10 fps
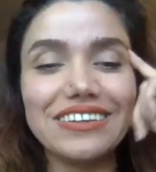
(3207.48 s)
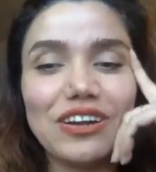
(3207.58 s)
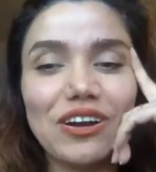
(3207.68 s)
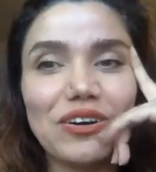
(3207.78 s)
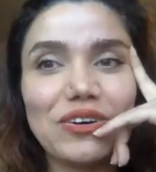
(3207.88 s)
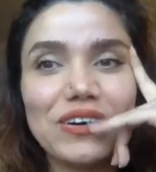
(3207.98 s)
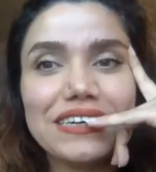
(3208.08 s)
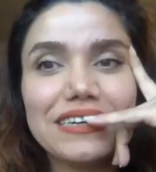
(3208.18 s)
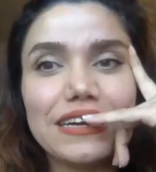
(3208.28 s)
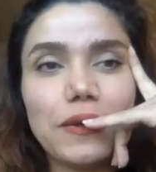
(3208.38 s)

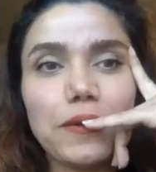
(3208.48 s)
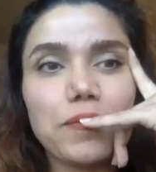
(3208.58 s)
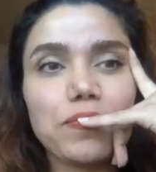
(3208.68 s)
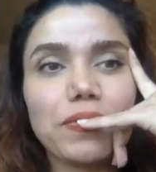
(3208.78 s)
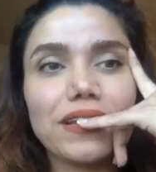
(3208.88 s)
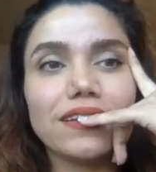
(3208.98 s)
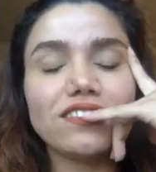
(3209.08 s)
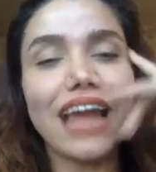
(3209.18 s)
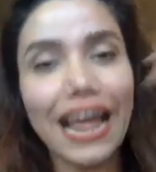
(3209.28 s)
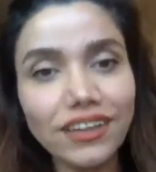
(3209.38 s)
the
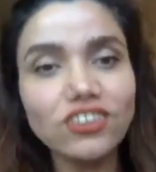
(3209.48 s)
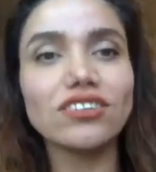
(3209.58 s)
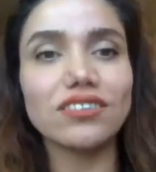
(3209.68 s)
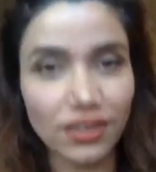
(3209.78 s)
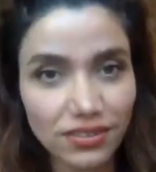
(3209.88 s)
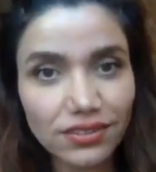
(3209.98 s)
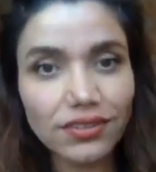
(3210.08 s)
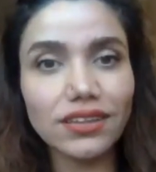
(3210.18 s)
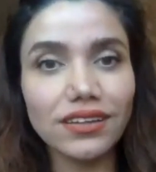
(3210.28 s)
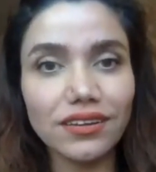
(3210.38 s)
challenges,
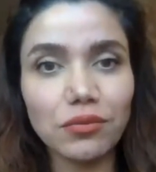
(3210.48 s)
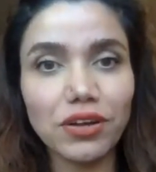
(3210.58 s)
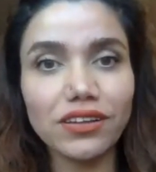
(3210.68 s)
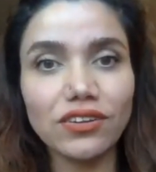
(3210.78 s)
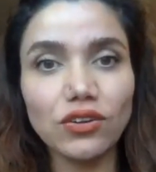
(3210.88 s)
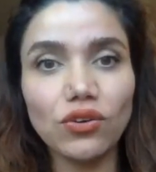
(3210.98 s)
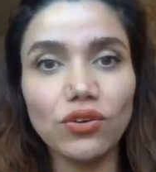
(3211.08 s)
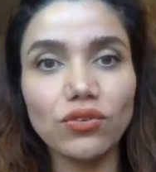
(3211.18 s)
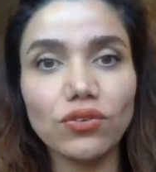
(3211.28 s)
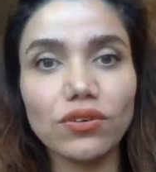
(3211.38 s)
thinking about,
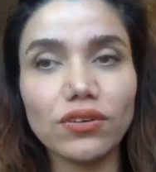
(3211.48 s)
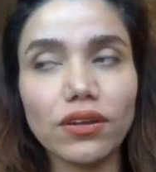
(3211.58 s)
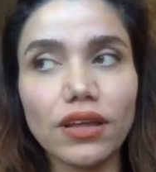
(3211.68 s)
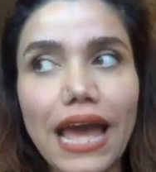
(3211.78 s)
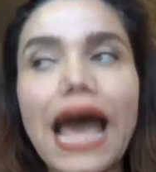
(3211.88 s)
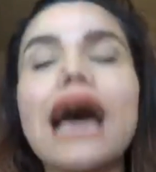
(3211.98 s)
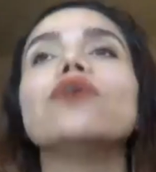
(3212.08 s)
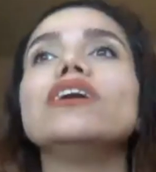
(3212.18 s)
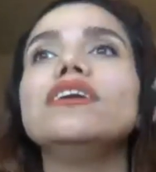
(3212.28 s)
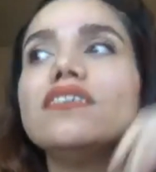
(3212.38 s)

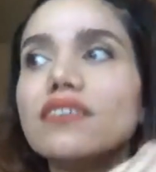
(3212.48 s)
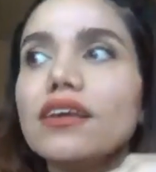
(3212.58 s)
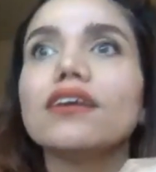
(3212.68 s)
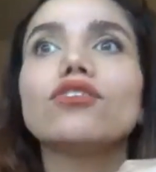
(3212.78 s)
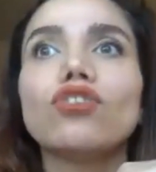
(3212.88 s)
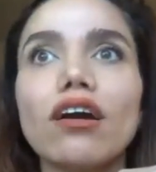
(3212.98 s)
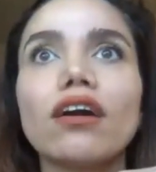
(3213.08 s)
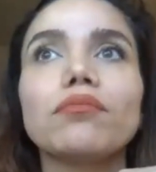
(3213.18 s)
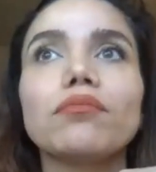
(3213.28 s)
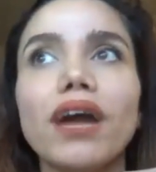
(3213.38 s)
how easy it
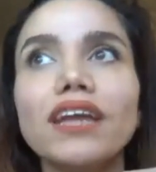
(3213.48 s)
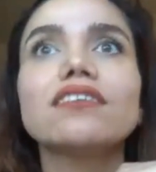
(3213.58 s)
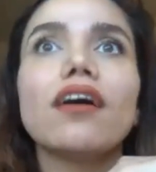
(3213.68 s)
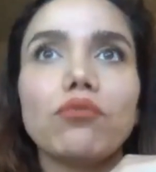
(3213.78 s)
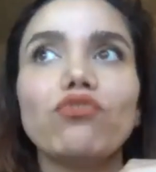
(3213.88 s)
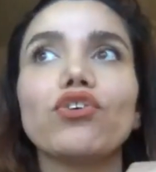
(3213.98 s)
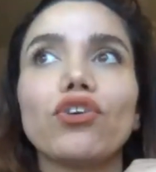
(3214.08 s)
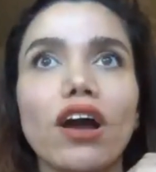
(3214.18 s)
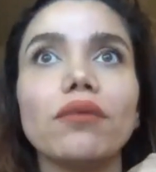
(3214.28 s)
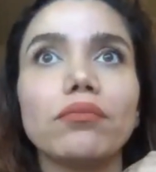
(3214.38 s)
might come
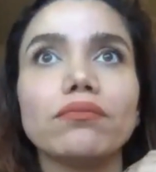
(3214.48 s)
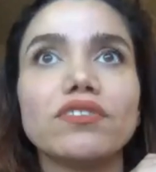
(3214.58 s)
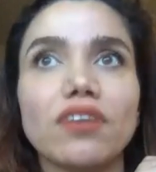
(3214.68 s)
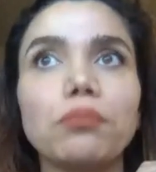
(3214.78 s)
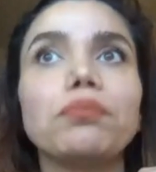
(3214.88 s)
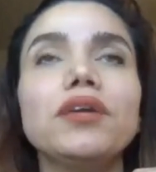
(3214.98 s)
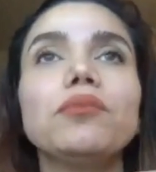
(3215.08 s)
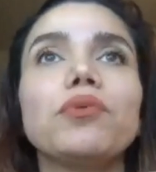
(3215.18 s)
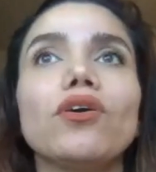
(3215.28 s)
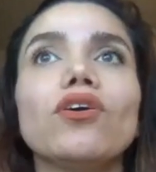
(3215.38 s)
for some
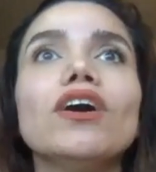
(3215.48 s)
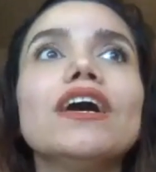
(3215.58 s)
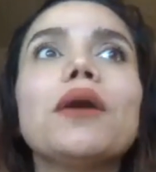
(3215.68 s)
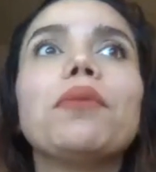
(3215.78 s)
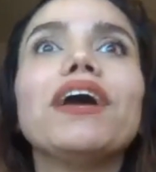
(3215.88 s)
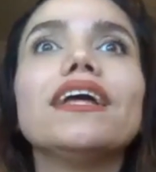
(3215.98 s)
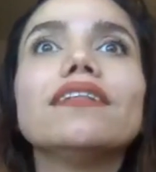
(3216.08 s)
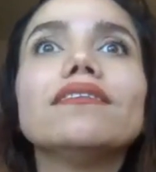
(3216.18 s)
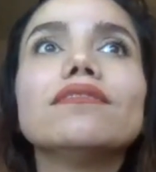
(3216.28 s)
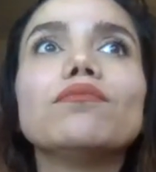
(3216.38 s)
people, but
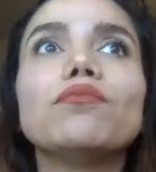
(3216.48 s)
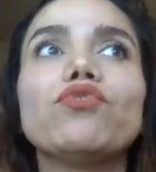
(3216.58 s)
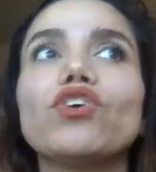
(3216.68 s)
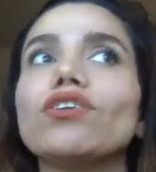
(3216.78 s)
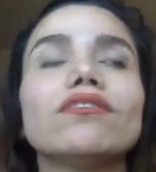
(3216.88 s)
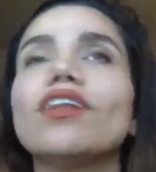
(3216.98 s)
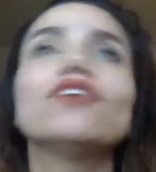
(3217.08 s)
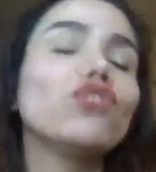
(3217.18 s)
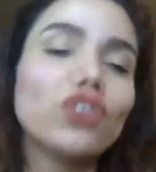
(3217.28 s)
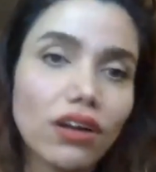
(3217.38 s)
not
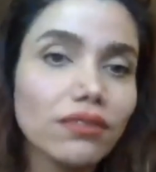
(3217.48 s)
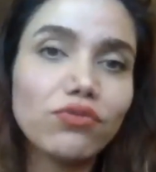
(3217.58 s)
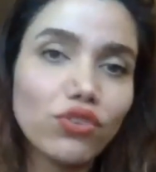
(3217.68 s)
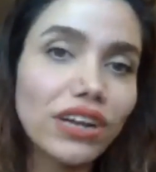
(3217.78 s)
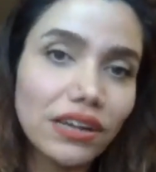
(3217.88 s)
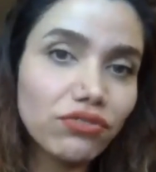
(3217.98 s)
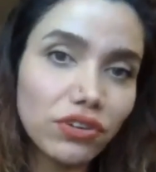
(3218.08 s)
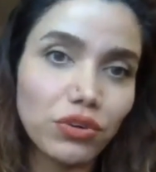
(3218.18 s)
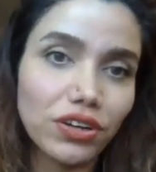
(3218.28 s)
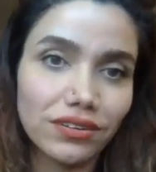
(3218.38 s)
for
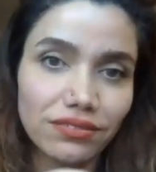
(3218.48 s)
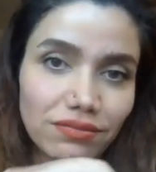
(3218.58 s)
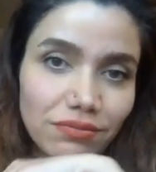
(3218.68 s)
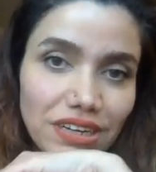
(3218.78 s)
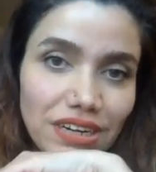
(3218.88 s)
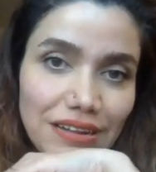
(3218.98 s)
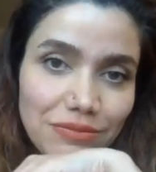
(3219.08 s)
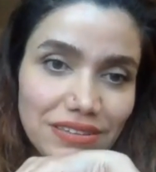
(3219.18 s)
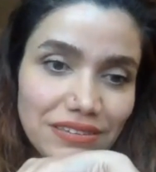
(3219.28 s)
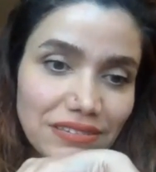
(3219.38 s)
everyone, perhaps.